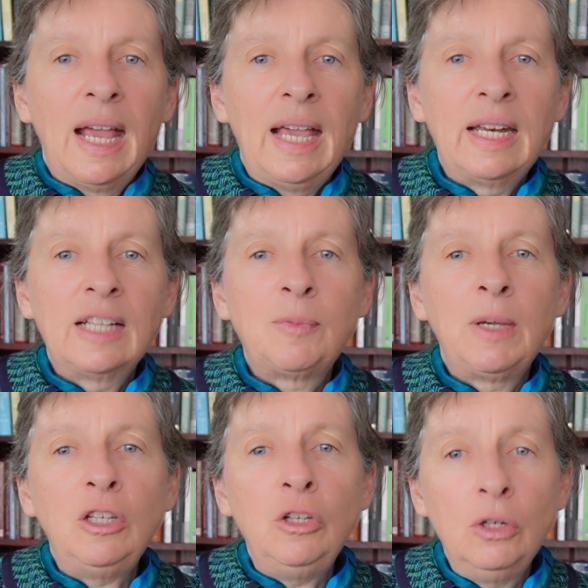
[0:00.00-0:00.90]
It has
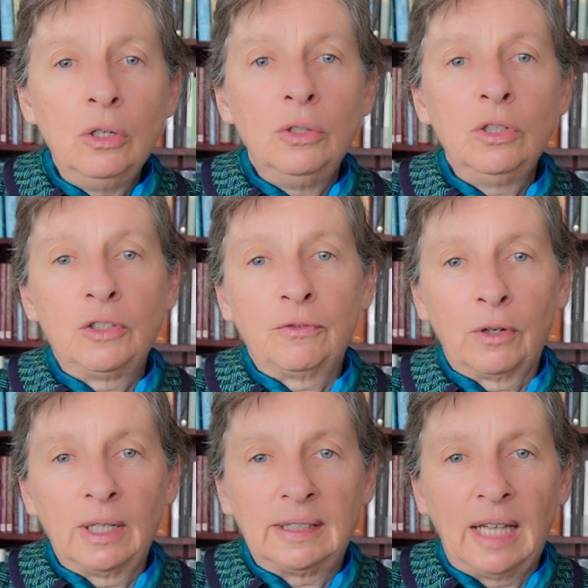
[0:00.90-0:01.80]
been used,
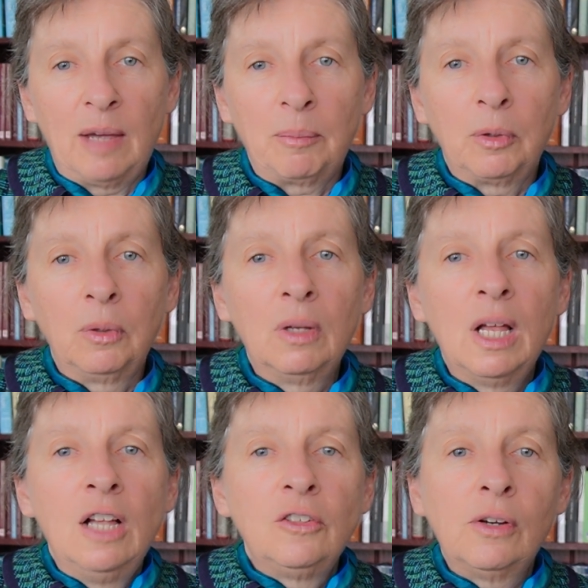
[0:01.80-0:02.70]
for example,
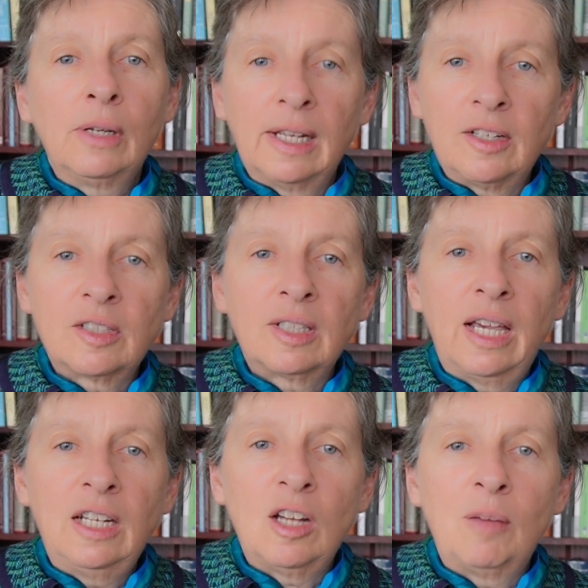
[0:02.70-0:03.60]
to
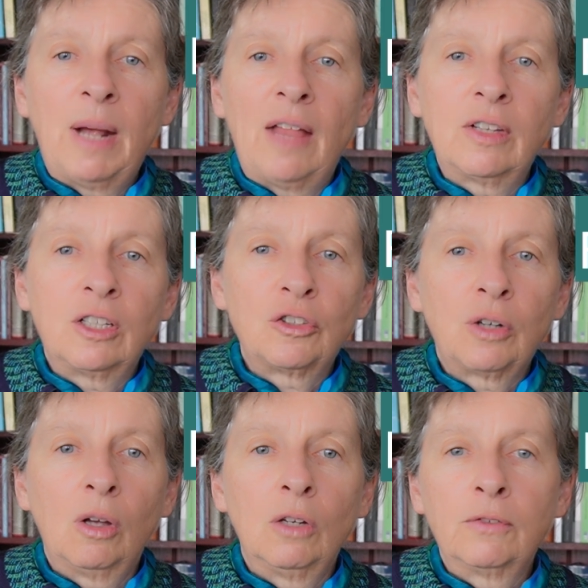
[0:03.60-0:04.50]
legislate about the
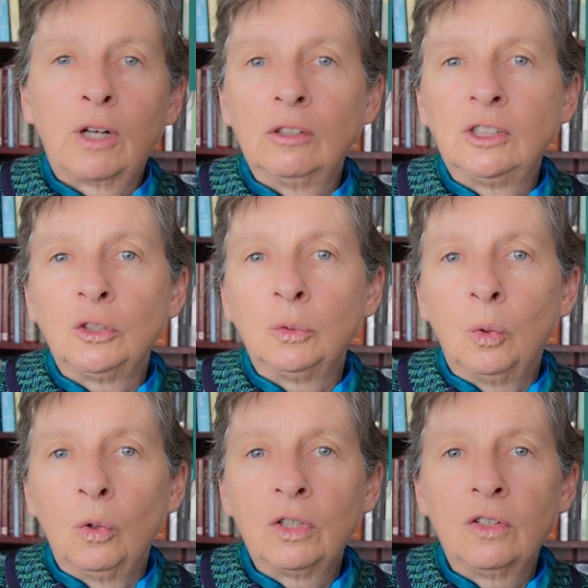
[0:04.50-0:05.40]
control of coastal
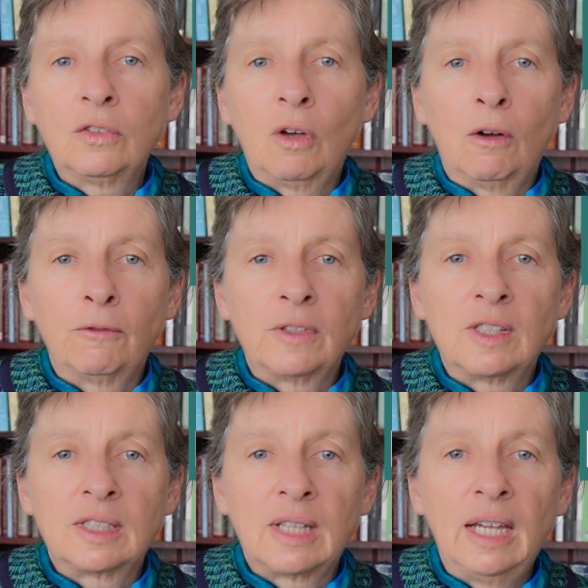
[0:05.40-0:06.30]
waters off the
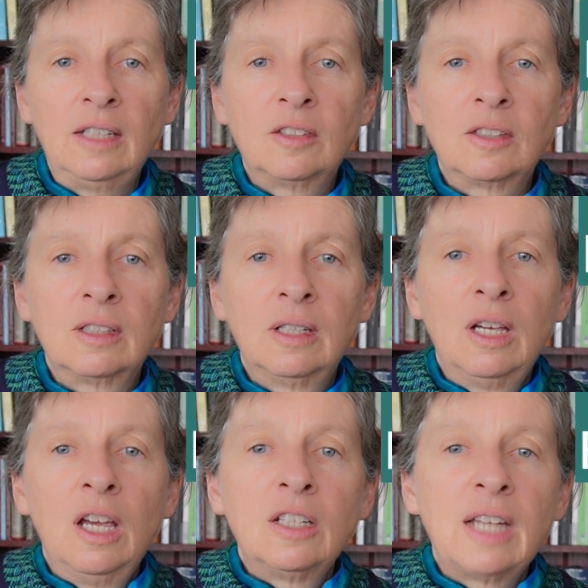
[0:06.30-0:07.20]
states,
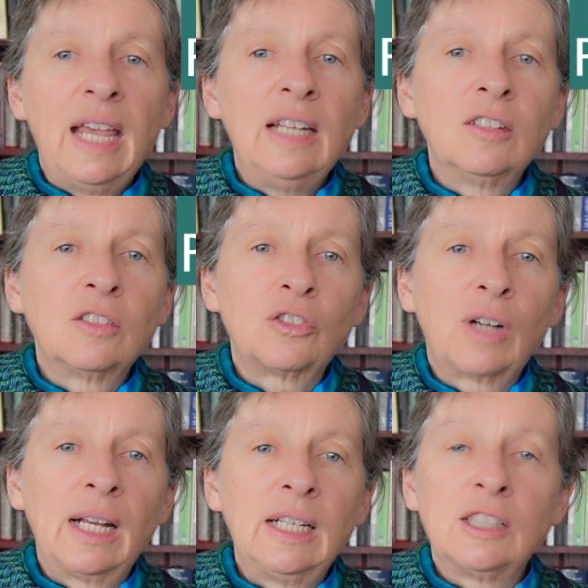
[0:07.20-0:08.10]
to end
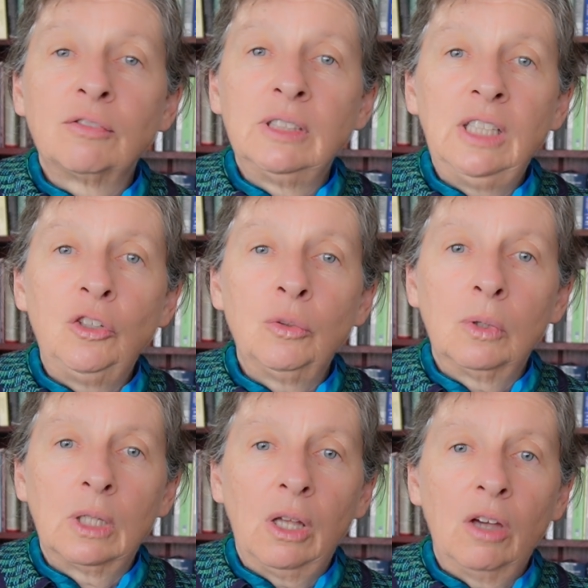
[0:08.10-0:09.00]
Australia's residual
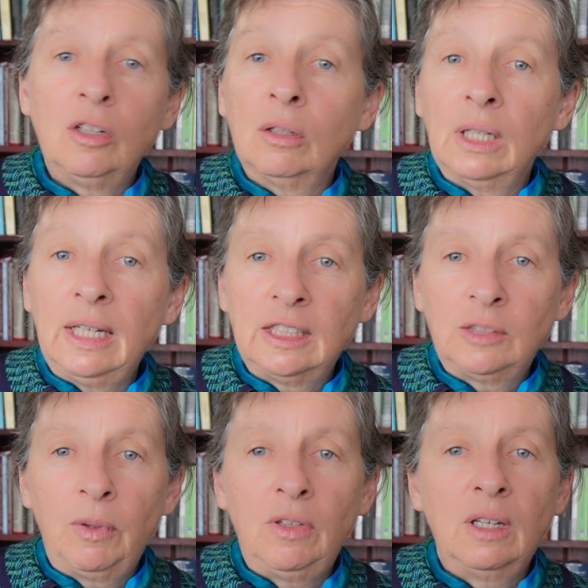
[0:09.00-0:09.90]
colonial links
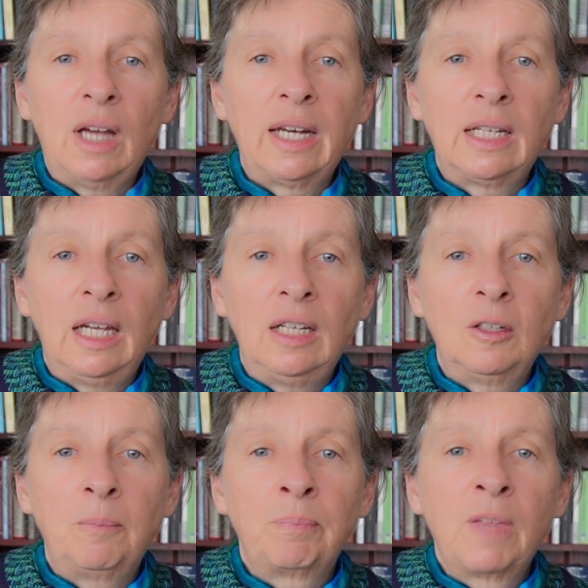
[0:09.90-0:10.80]
with the United
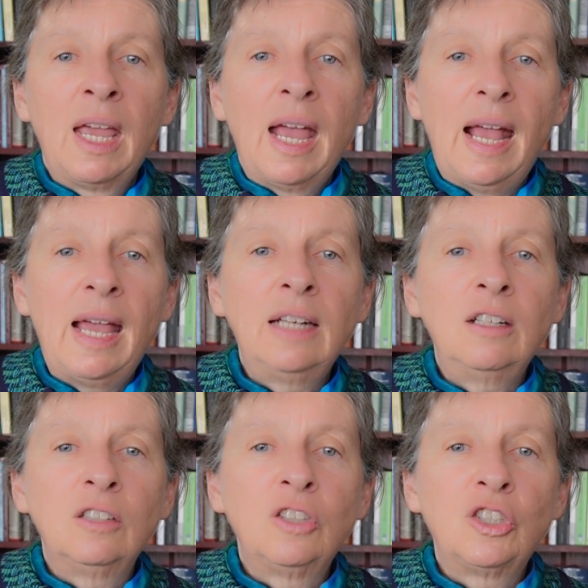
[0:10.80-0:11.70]
Kingdom, and
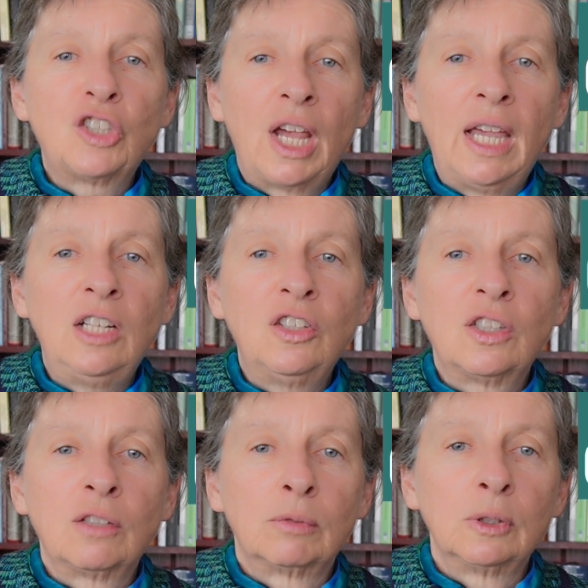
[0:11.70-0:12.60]
to change
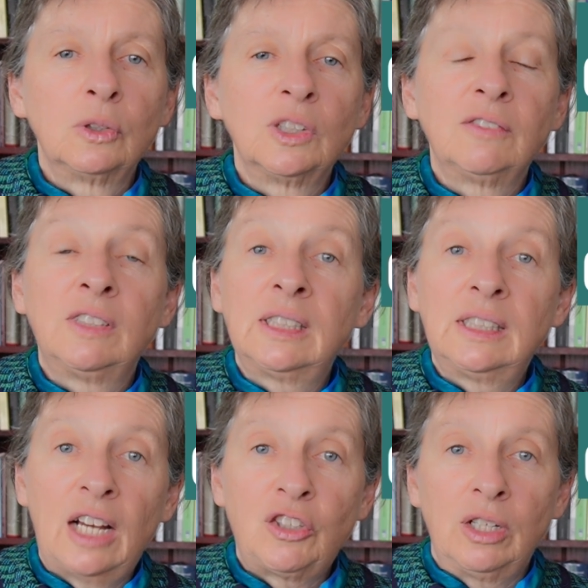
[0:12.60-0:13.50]
the rules of
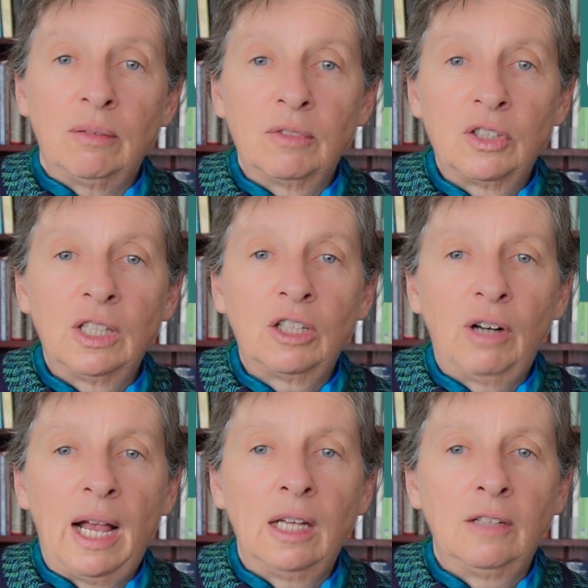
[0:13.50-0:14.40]
succession to the
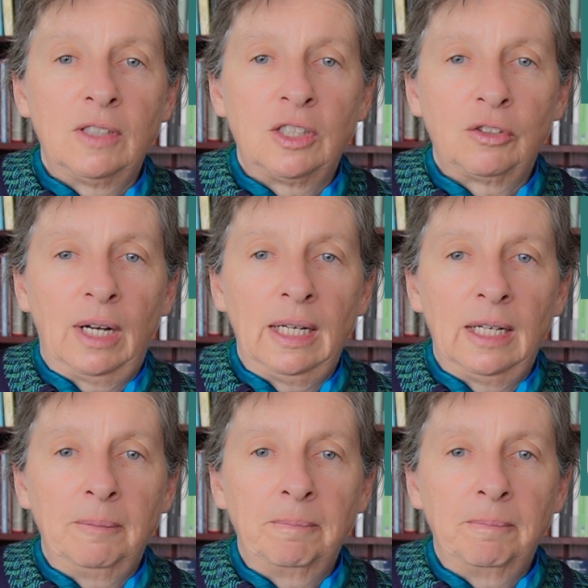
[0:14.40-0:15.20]
Crown of Australia.